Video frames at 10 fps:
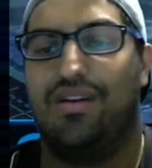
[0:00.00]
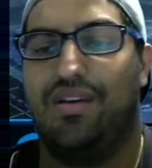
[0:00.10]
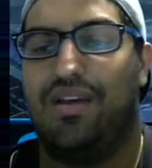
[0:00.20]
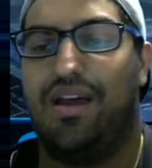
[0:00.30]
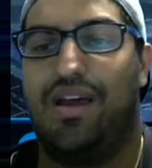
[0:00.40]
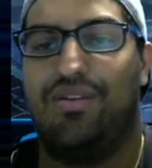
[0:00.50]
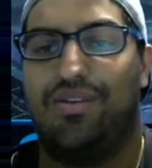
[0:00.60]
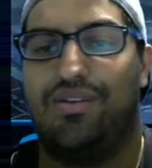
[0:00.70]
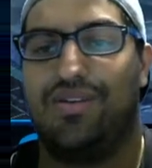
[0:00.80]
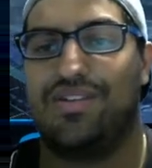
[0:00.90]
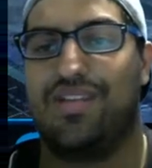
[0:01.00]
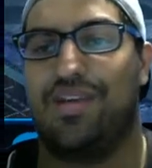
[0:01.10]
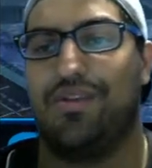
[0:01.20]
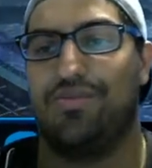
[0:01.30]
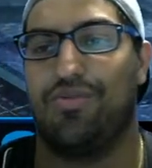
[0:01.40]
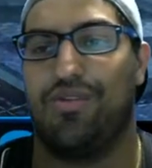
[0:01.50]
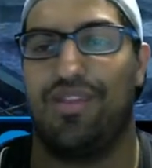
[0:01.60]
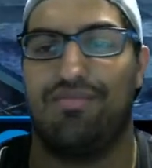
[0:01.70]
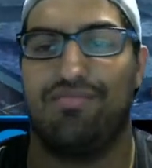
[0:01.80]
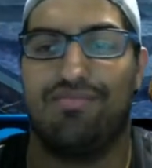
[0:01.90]
I don't know what to say much more
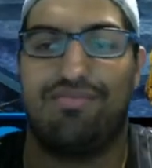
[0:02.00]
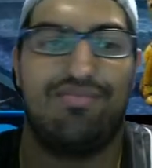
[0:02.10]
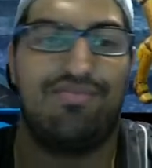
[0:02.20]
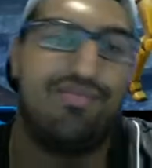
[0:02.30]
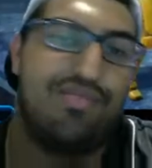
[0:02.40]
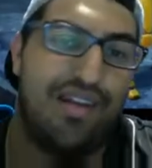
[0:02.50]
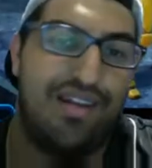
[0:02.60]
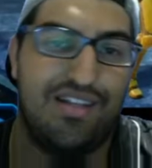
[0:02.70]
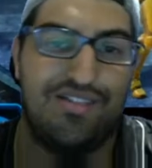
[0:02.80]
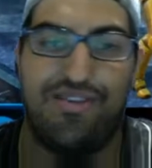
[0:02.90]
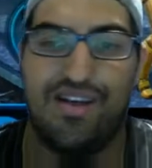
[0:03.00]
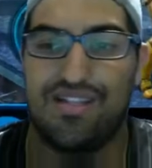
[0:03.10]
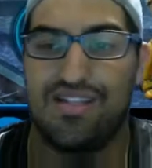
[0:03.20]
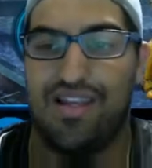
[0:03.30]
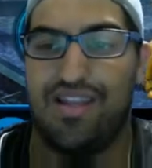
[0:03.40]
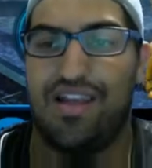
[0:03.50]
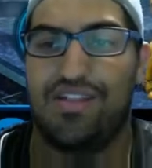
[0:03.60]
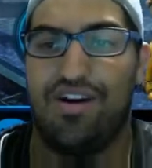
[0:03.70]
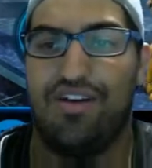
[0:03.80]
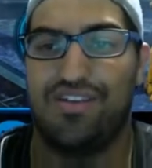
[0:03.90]
than that needs fixed, and that's
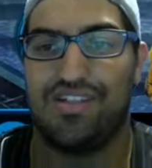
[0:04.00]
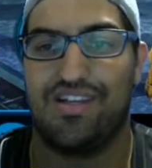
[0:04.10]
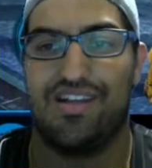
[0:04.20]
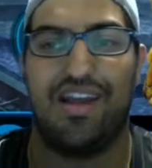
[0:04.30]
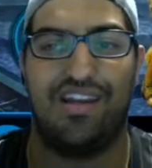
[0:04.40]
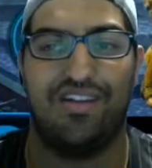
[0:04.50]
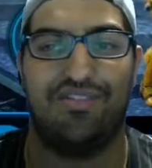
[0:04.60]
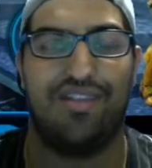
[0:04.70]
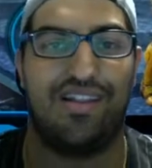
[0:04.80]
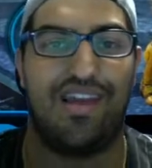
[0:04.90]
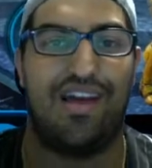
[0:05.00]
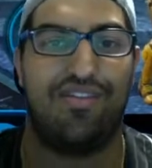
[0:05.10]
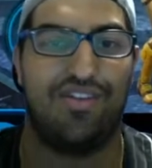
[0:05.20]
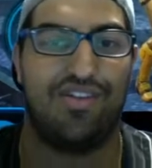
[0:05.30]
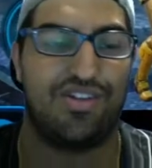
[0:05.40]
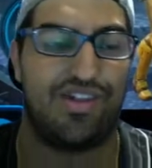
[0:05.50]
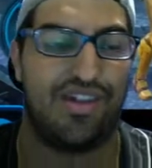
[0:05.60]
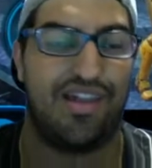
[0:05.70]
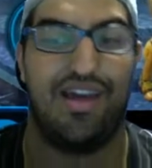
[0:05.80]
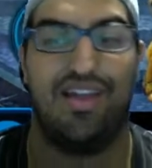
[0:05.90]
obviously a negative that they have a glitch like
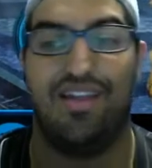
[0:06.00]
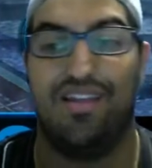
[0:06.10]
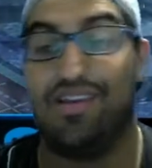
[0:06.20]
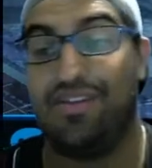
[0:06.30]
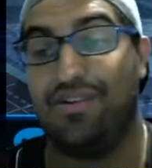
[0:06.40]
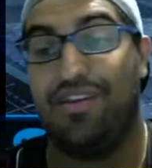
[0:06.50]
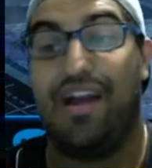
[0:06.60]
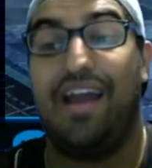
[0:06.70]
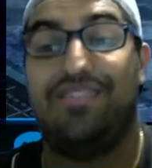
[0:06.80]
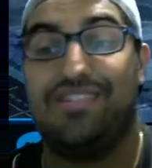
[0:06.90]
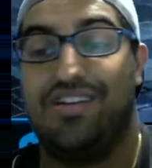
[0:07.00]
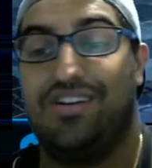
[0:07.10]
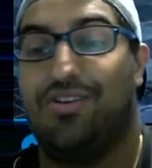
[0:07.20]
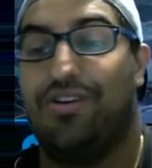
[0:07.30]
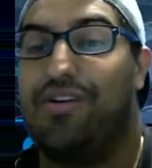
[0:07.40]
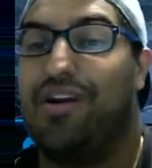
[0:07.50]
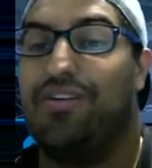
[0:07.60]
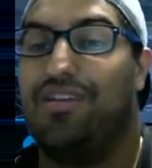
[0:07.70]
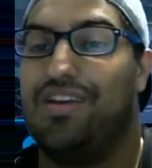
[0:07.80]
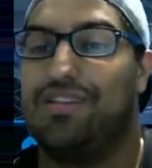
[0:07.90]
that. The other thing I have seen going
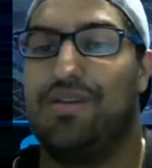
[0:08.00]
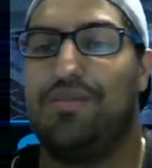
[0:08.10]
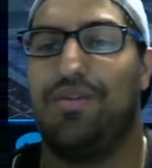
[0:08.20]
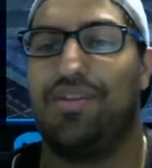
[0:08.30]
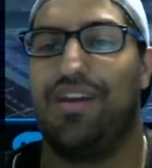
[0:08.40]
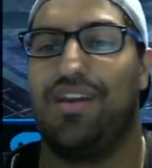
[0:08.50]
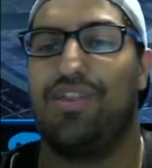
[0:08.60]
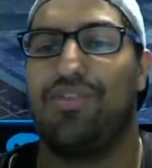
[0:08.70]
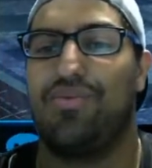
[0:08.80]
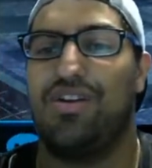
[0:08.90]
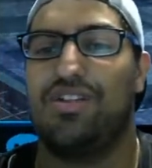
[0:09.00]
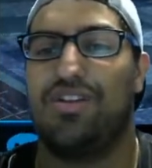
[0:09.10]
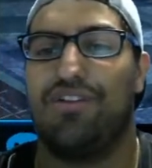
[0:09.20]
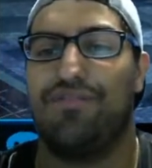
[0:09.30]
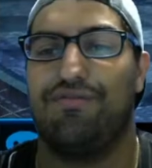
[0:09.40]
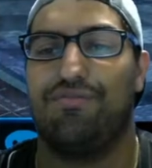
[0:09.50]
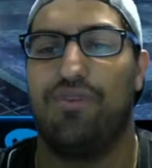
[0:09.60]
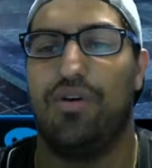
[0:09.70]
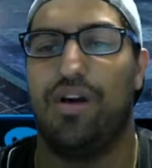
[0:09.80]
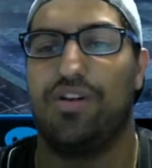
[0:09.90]
around is people with 3-star...
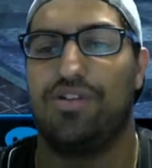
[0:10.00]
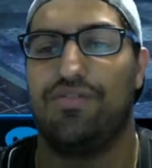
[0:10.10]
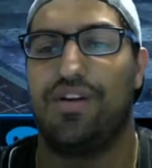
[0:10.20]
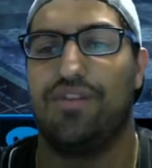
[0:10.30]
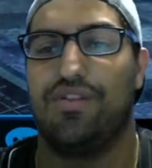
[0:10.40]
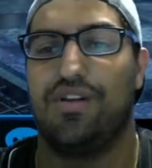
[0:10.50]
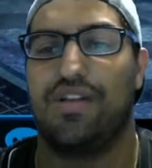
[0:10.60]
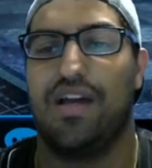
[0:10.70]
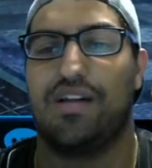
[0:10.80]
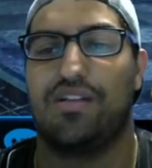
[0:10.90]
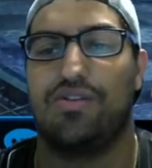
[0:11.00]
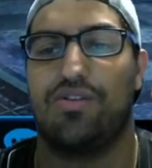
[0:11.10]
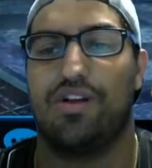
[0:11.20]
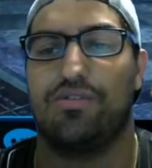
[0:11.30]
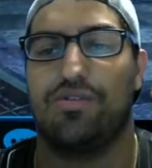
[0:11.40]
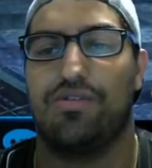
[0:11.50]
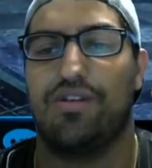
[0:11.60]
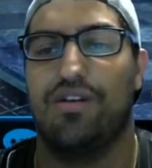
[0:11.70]
Oh, I should have definitely attacked Crossbones.